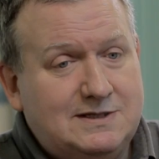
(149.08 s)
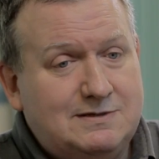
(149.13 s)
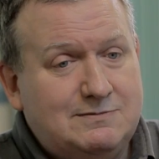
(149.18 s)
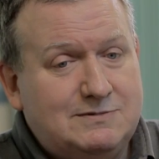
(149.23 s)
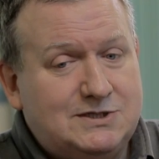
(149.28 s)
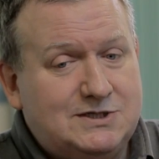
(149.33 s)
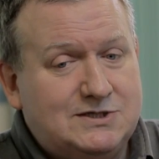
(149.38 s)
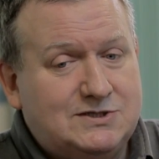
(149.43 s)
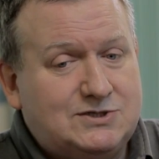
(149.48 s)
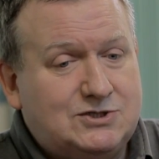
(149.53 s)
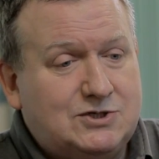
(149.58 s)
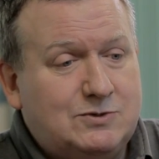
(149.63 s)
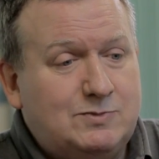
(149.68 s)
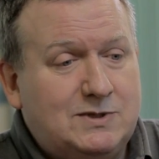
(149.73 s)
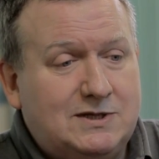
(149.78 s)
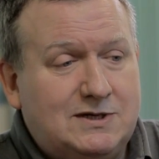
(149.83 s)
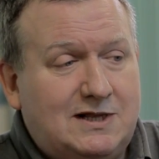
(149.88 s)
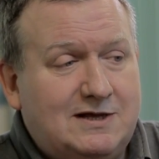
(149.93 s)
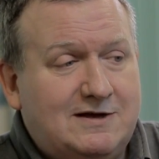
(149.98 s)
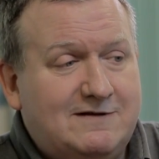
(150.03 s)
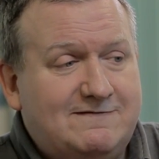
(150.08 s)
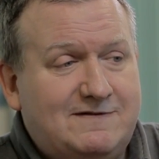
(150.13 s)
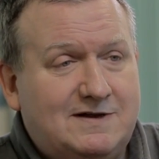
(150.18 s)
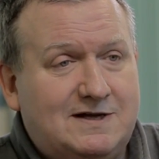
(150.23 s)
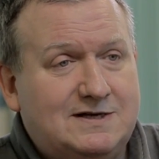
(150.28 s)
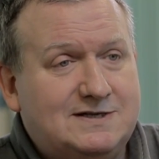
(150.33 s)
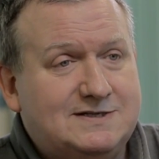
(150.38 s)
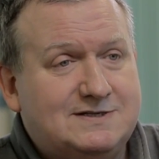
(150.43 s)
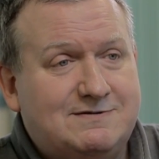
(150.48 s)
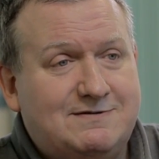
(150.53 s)
they were just dropping like
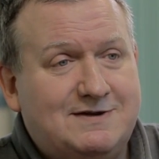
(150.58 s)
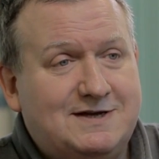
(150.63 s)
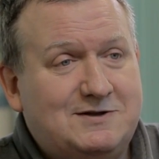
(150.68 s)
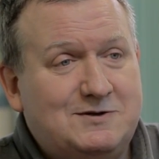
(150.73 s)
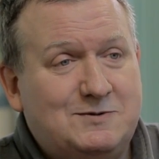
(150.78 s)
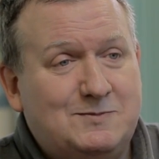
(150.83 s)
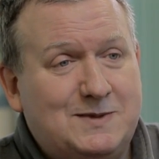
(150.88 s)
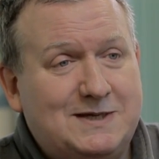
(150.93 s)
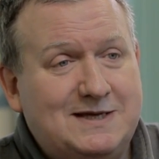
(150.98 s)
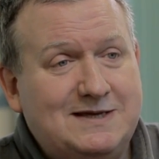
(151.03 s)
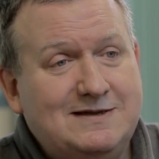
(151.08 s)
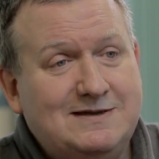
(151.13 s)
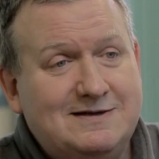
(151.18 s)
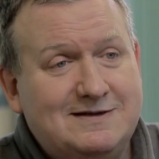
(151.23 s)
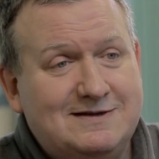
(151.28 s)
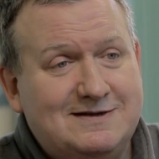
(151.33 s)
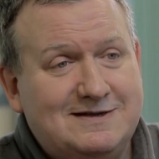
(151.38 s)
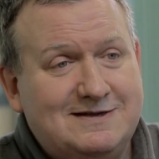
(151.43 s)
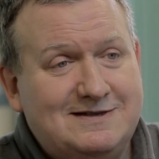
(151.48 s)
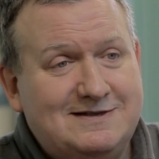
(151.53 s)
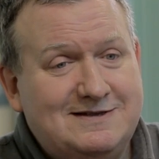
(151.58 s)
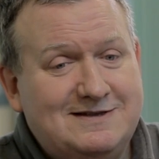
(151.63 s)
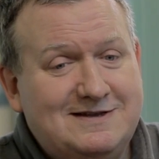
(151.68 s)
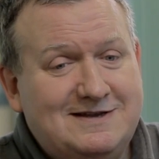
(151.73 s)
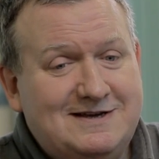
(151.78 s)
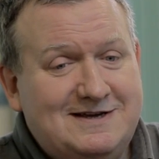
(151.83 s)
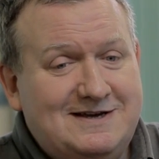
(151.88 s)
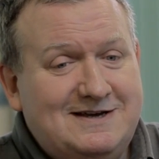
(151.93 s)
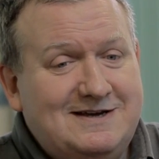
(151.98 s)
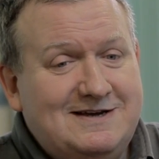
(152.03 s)
flies around me, and
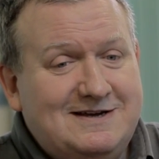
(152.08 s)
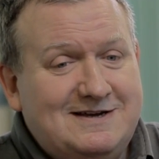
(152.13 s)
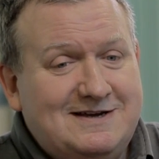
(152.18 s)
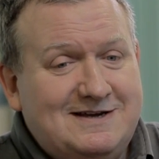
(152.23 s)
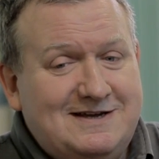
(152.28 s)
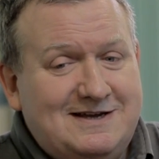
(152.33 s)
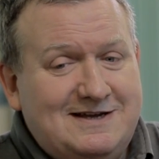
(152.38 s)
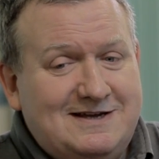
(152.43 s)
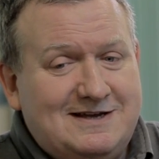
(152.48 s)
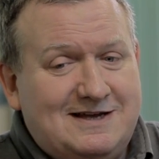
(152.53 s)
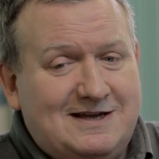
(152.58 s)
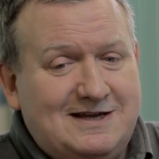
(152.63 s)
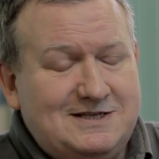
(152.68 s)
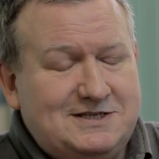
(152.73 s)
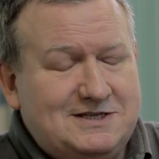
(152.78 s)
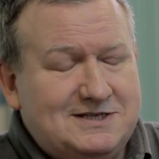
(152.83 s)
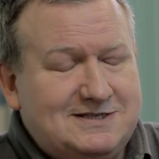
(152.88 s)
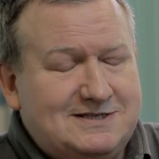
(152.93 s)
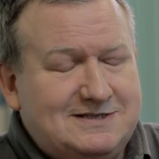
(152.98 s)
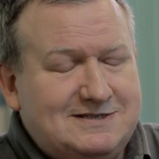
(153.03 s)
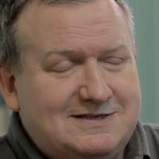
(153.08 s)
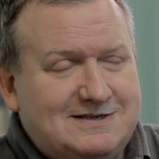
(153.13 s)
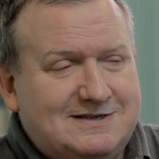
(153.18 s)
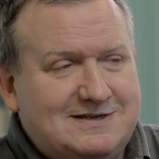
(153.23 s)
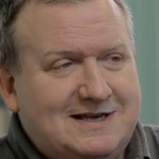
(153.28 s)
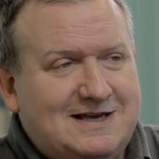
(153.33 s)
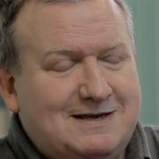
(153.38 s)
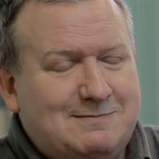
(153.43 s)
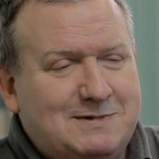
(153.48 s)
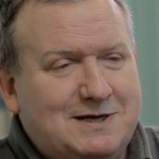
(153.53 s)
I just
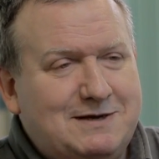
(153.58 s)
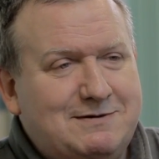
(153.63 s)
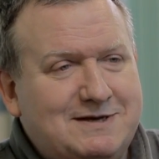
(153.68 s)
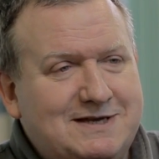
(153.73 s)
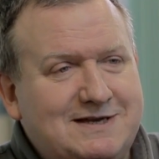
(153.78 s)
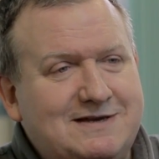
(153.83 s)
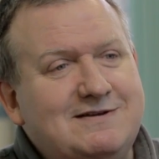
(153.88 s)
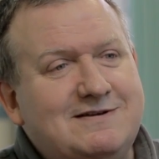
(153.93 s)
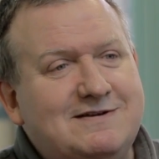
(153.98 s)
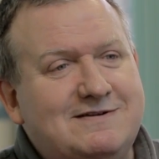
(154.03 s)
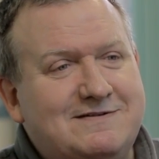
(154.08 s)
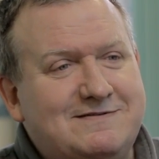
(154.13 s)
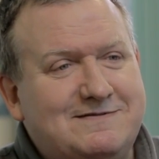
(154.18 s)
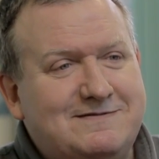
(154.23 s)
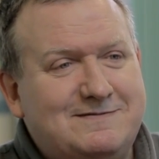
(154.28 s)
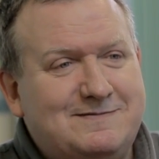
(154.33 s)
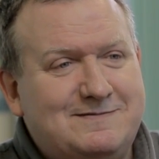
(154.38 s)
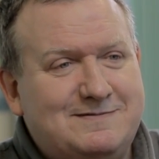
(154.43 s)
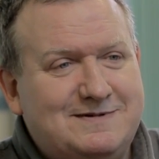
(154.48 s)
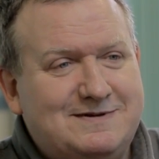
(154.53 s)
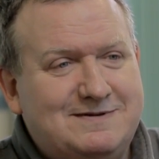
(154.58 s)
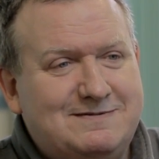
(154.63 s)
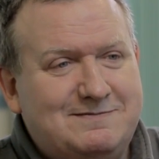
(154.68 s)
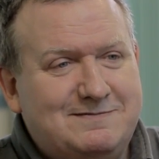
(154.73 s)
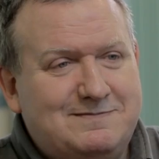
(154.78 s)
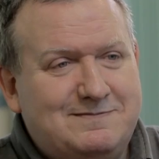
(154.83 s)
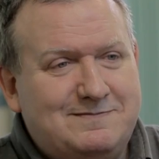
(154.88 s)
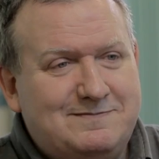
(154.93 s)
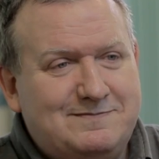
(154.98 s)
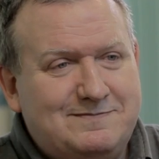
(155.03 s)
kept going.
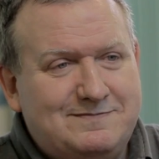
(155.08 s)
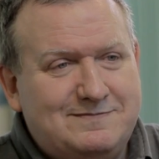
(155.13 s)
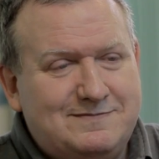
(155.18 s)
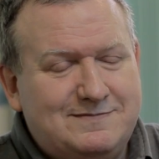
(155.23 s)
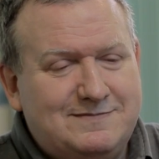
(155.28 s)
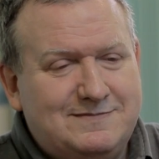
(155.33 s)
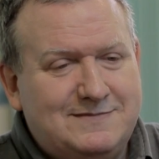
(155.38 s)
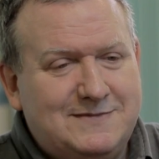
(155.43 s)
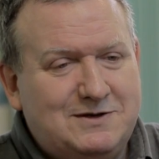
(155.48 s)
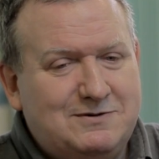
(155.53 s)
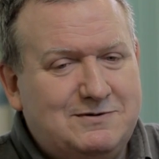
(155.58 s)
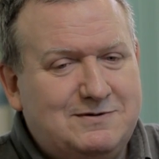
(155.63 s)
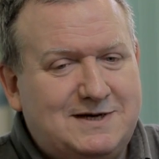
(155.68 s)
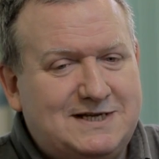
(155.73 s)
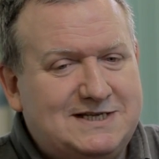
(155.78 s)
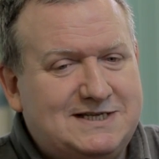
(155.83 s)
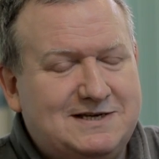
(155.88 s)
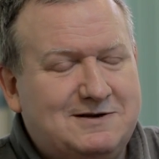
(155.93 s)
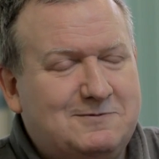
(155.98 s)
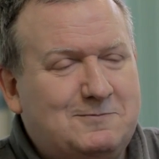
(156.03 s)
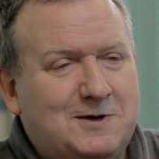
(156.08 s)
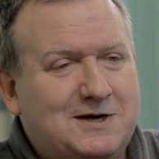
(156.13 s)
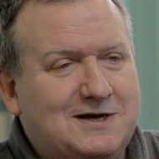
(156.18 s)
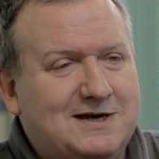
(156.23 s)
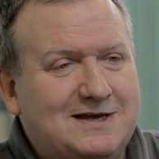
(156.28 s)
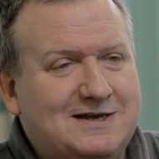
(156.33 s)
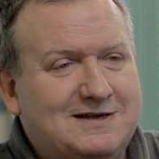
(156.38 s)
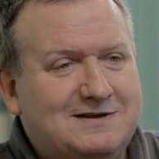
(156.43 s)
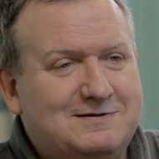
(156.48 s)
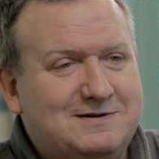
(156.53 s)
No idea
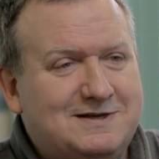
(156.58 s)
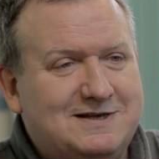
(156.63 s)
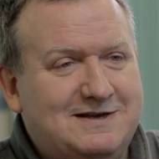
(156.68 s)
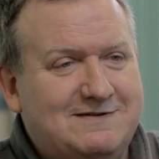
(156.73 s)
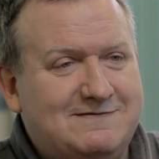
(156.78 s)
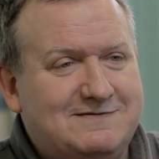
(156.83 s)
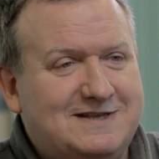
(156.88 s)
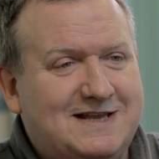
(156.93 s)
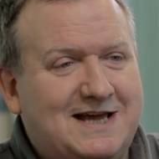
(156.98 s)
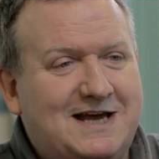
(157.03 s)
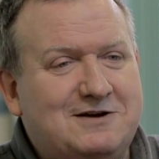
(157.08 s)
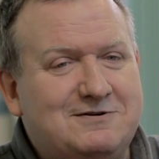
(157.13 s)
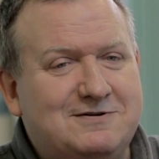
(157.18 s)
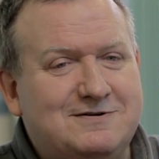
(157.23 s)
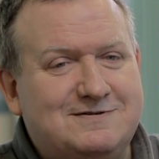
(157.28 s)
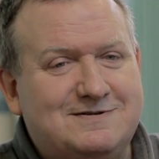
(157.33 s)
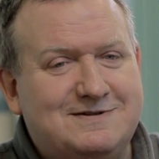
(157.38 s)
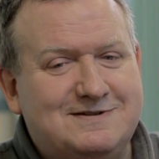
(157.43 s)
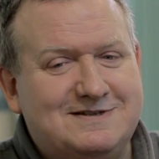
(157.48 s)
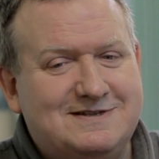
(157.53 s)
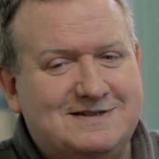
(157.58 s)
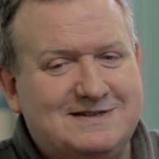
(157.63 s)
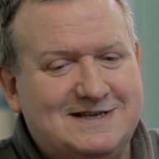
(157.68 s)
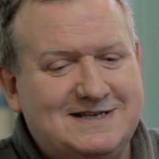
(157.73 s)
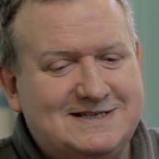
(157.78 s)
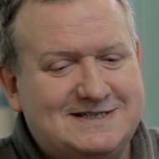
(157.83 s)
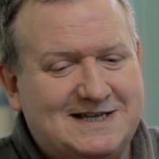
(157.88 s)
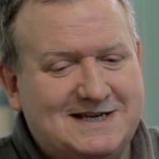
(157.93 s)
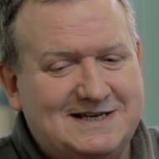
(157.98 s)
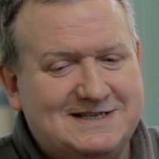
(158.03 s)
why. Even now,
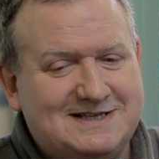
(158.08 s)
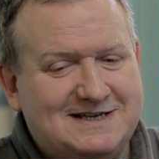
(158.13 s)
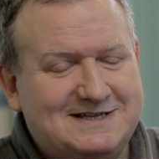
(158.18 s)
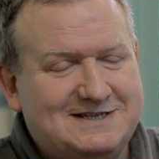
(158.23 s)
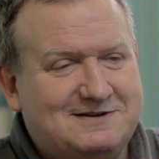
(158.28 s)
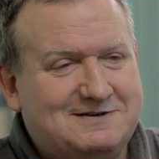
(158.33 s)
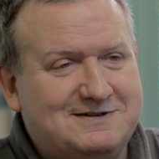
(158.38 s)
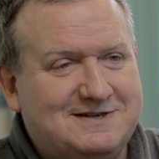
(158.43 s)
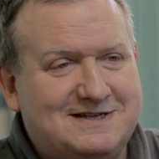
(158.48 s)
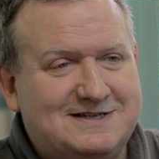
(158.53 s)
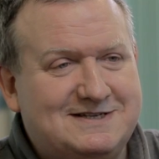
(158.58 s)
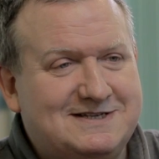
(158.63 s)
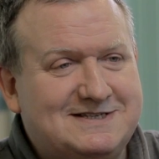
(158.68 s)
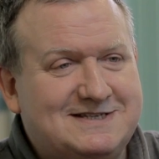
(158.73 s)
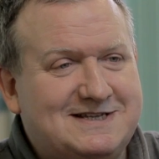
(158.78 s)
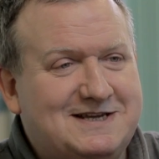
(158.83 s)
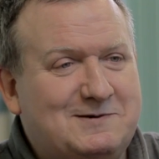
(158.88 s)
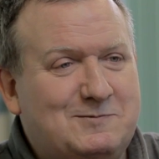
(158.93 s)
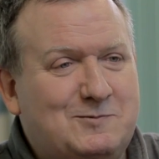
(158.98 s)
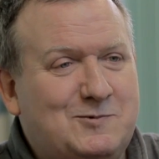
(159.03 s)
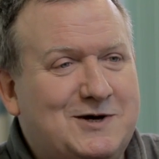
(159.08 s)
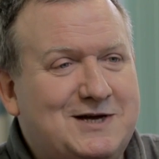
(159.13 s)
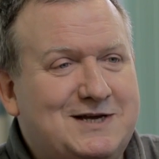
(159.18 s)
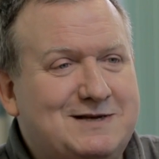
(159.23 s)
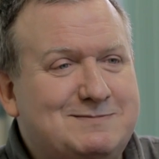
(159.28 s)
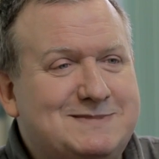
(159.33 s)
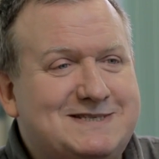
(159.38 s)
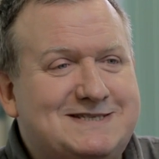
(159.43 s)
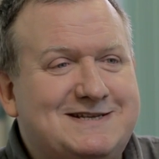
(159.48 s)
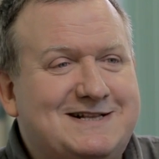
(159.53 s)
these days, I don't understand why
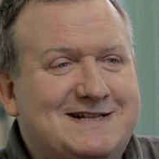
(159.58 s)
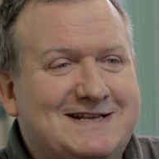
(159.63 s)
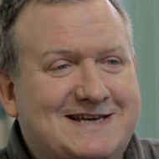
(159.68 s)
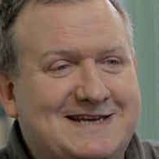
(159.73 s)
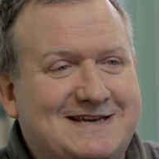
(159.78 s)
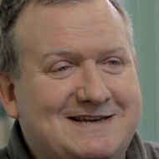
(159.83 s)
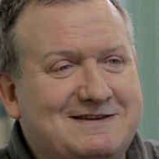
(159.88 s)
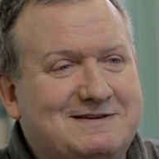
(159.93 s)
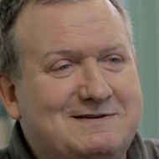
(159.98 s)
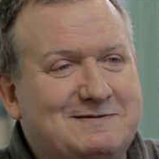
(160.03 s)
I'm still here.